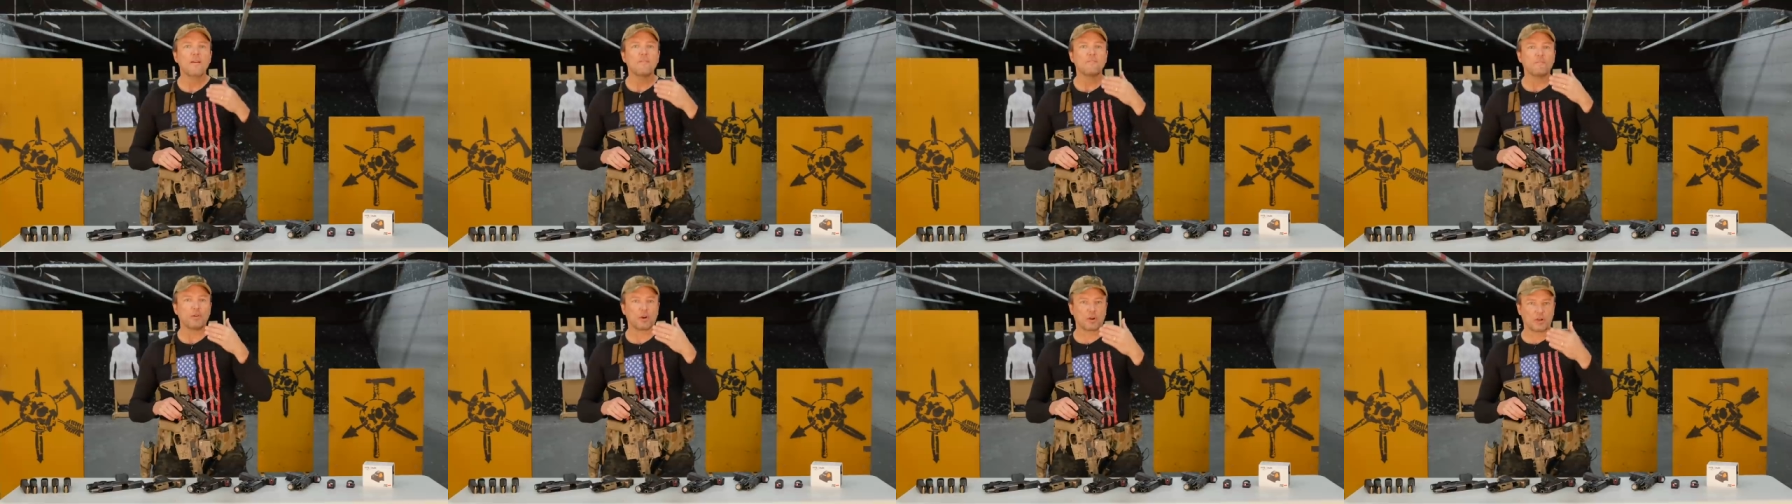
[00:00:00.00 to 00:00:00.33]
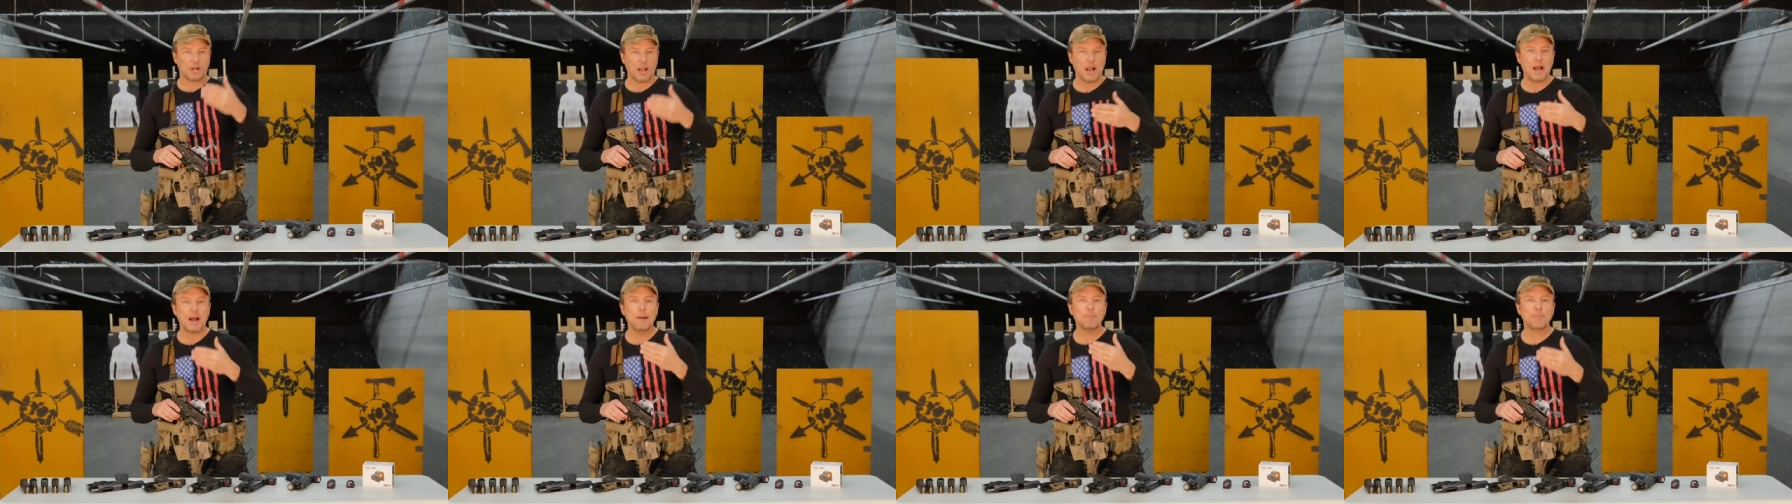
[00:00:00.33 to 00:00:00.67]
for
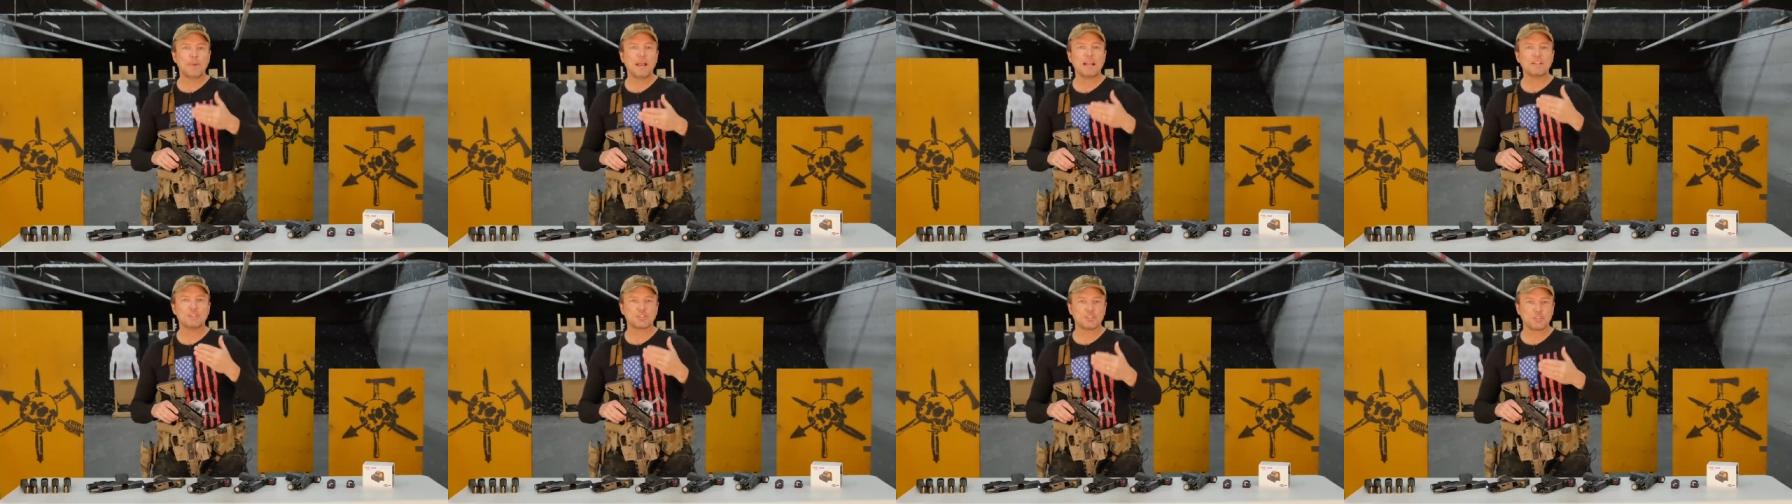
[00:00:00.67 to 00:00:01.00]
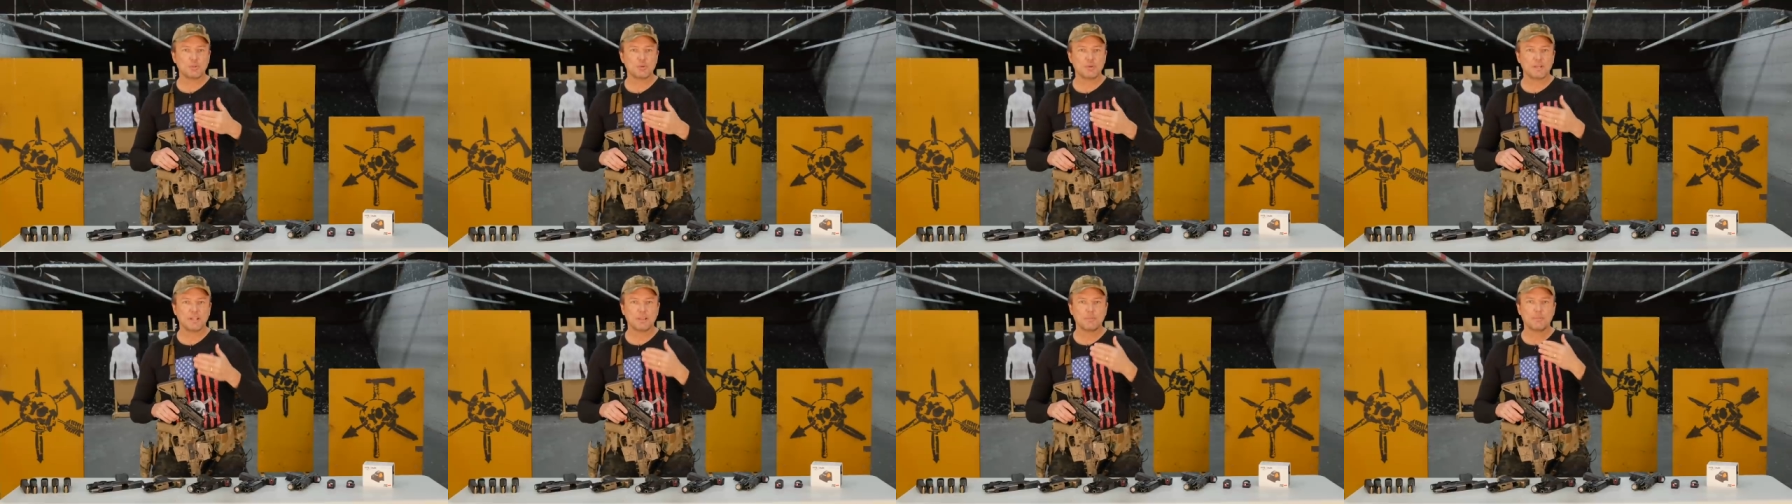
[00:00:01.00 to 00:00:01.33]
combat
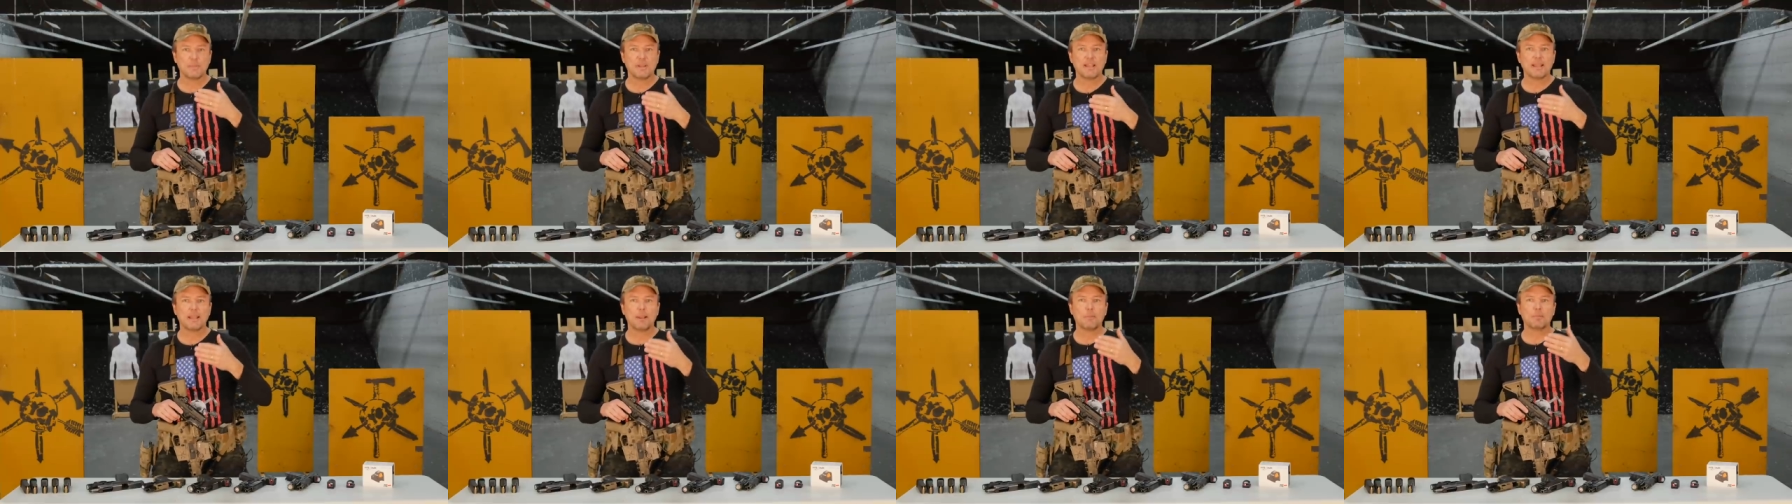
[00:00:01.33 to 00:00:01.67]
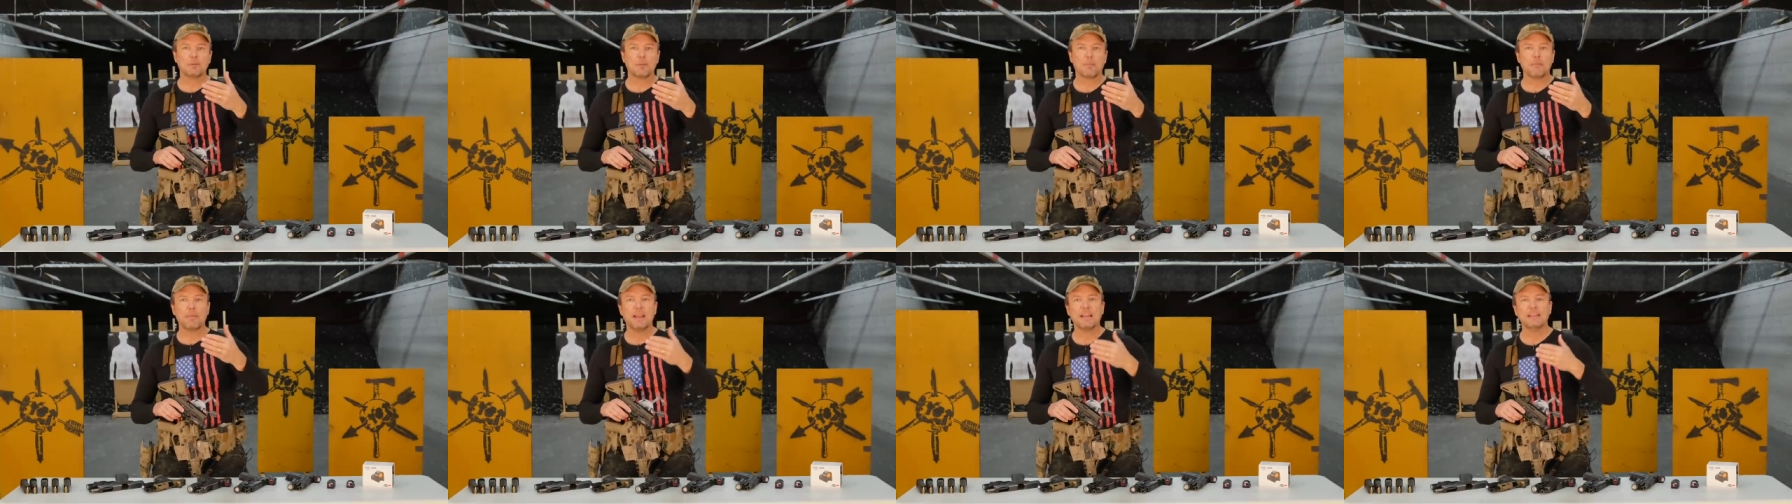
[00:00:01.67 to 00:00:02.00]
shooting, being
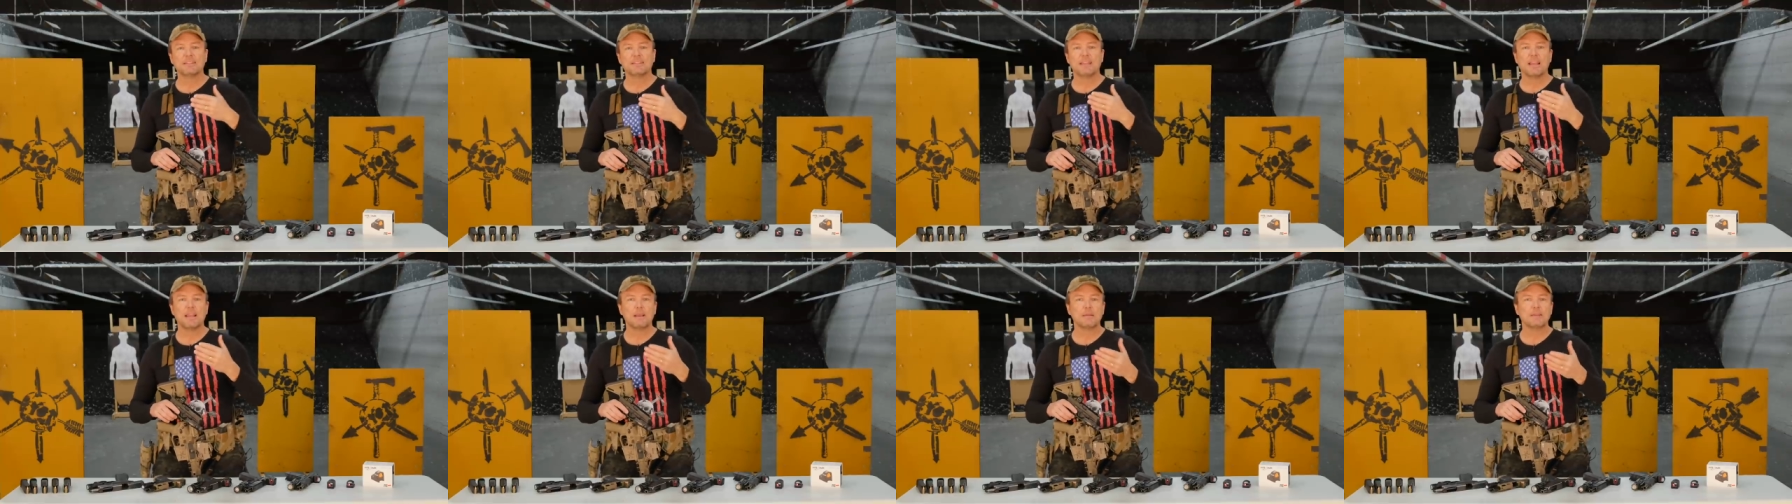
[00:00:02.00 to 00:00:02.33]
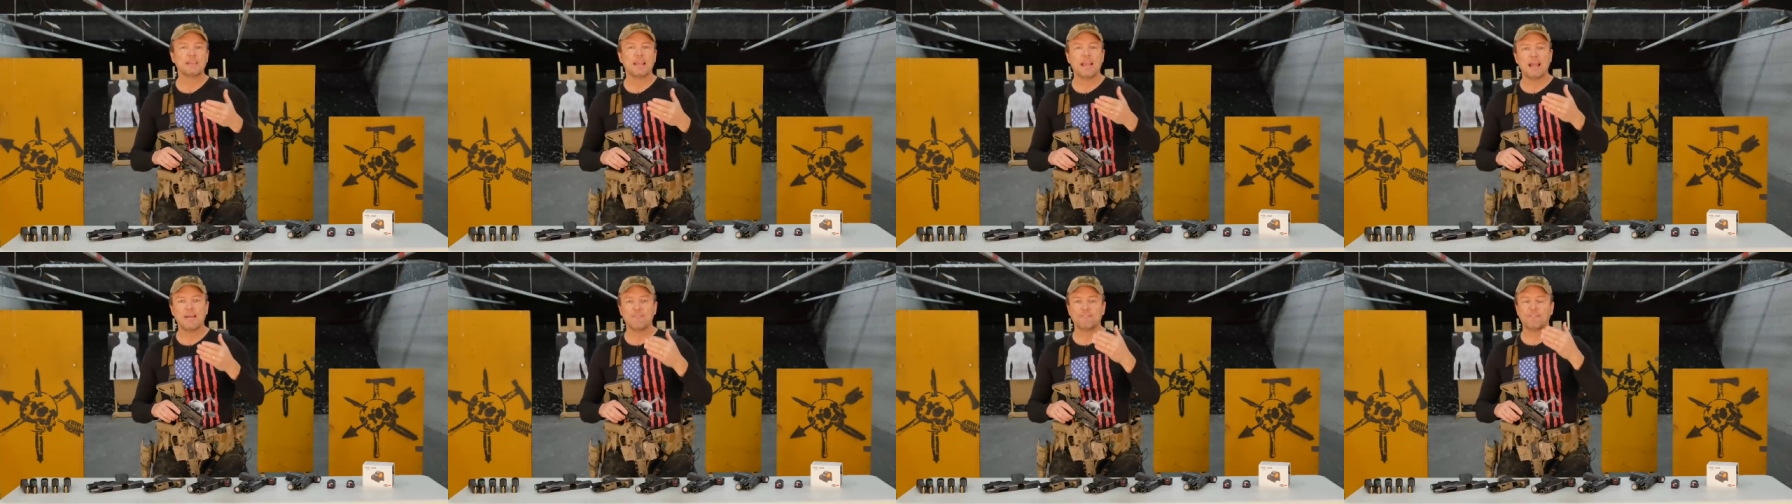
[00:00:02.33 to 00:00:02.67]
able to maintain
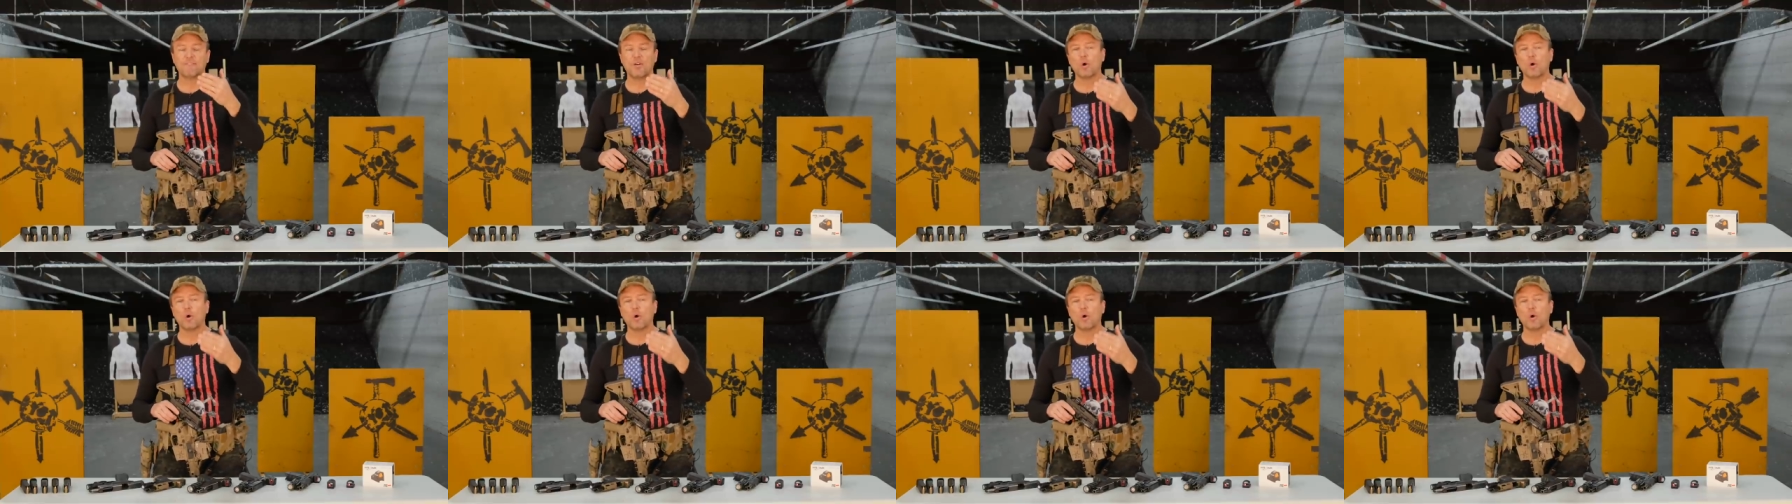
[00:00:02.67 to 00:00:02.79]
that